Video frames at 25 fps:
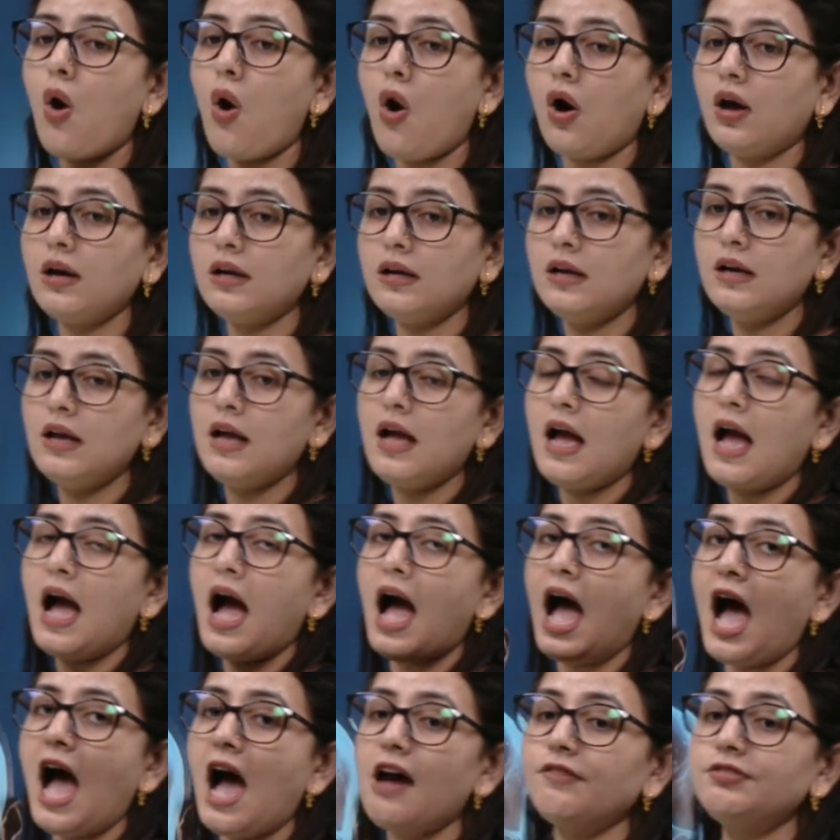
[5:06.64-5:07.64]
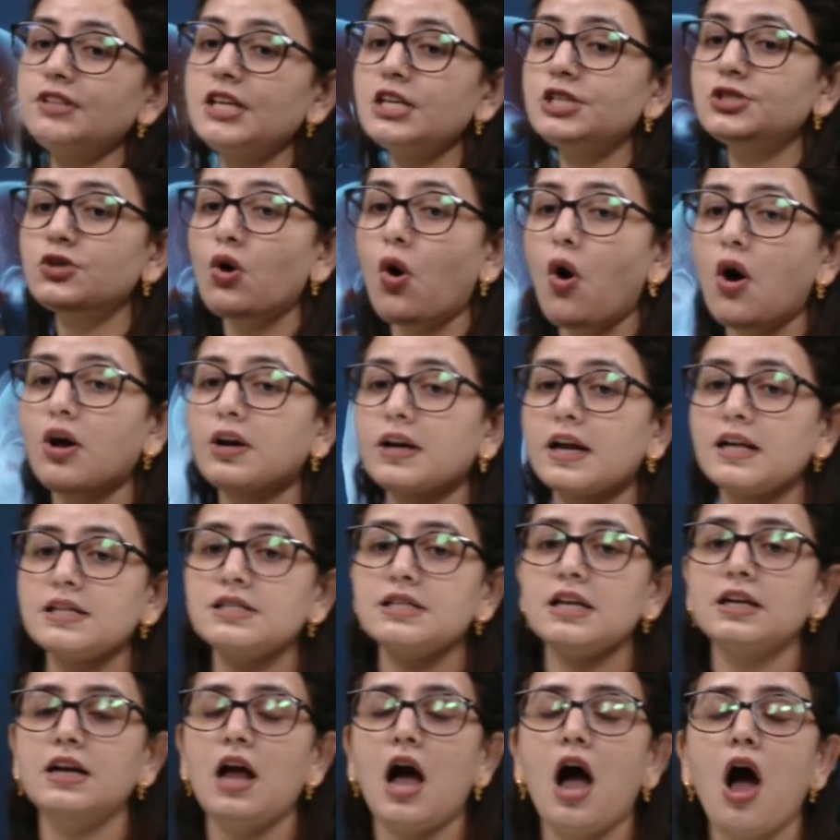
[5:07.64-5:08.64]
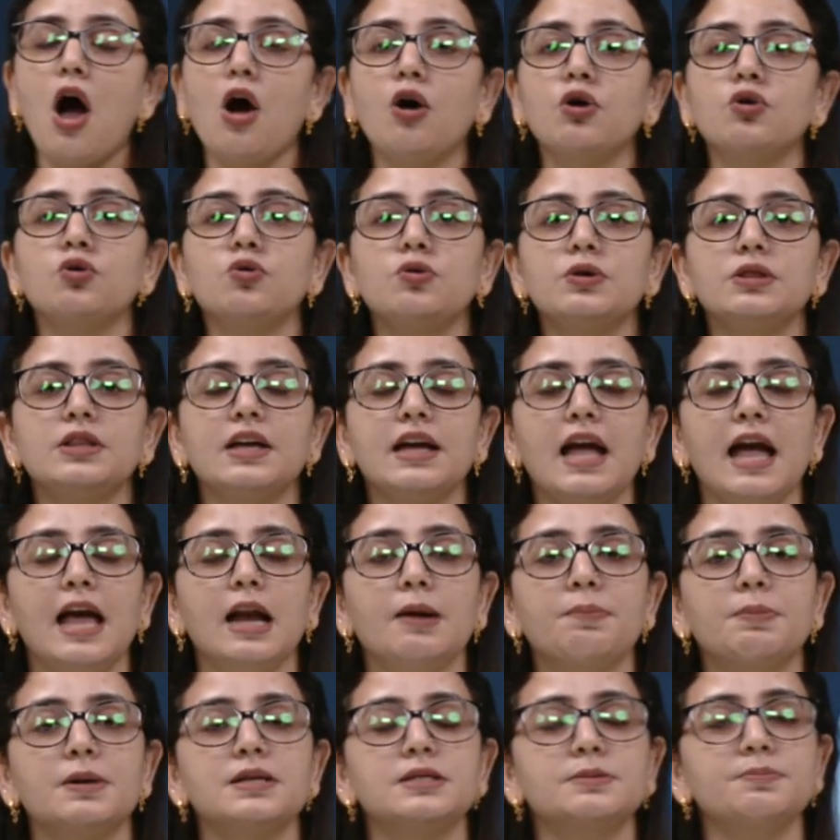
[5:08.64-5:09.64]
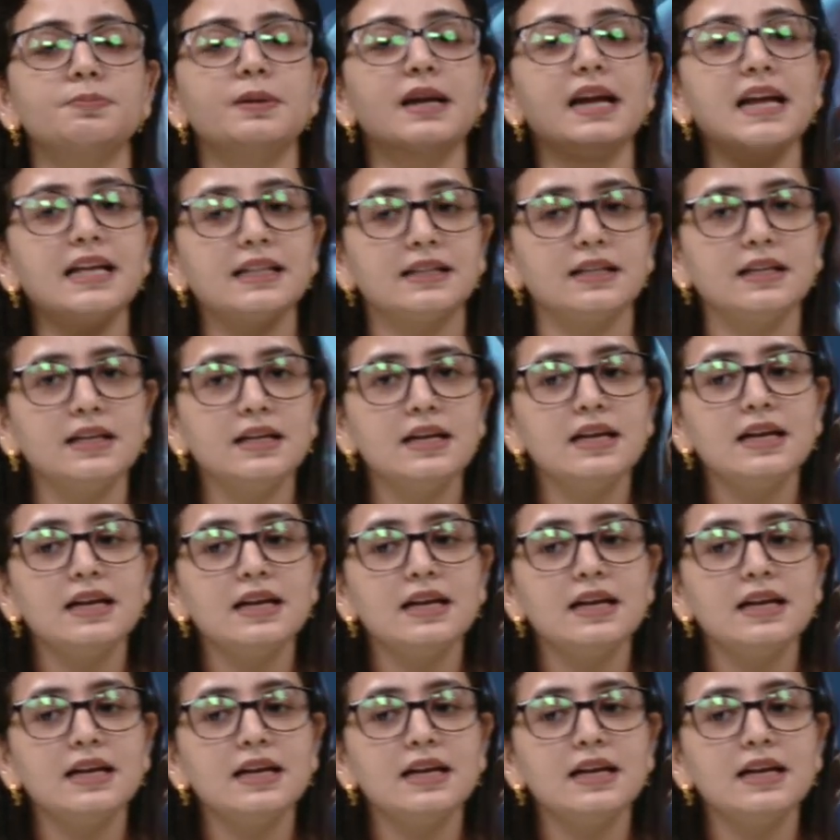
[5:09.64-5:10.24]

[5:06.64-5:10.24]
all have these organs and how do they help us breathe?